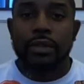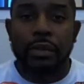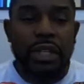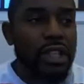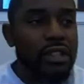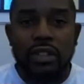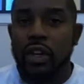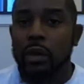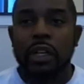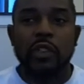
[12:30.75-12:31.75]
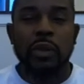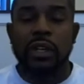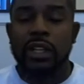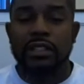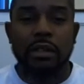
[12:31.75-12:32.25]
3 years tournament
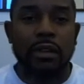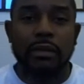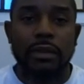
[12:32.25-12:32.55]
experience. Some of them